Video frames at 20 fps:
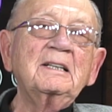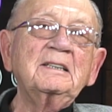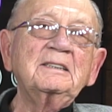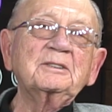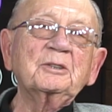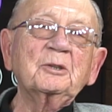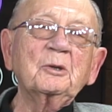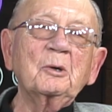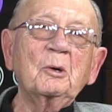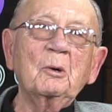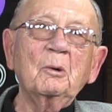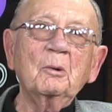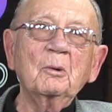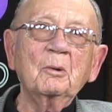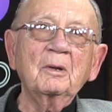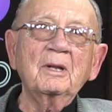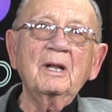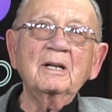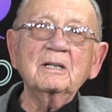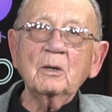So
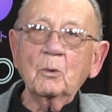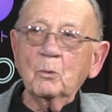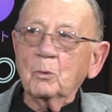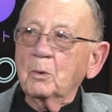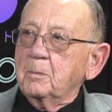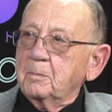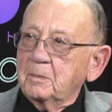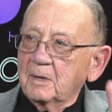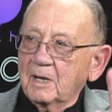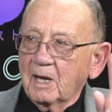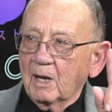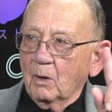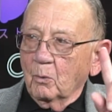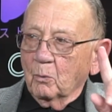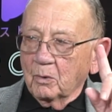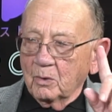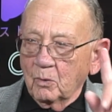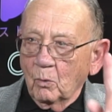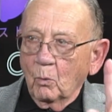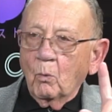that's how we began,
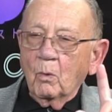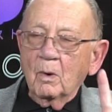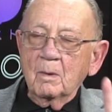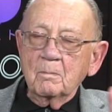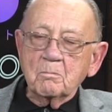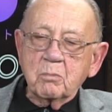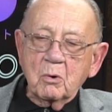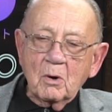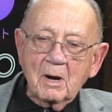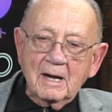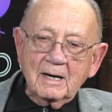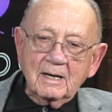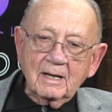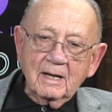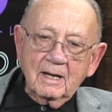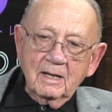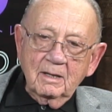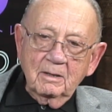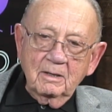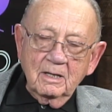with the one
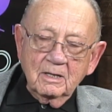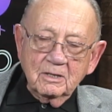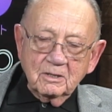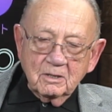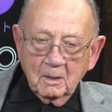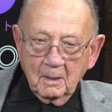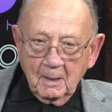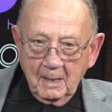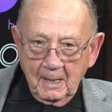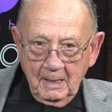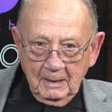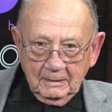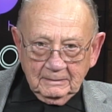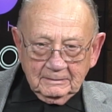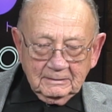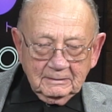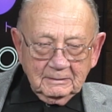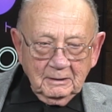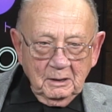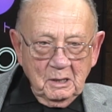product initially.
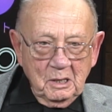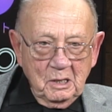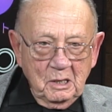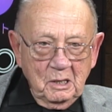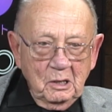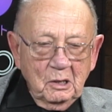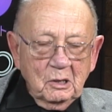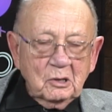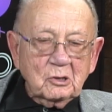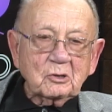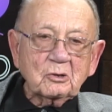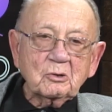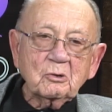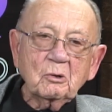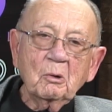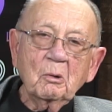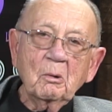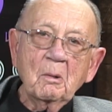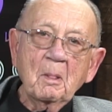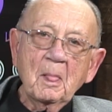
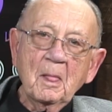So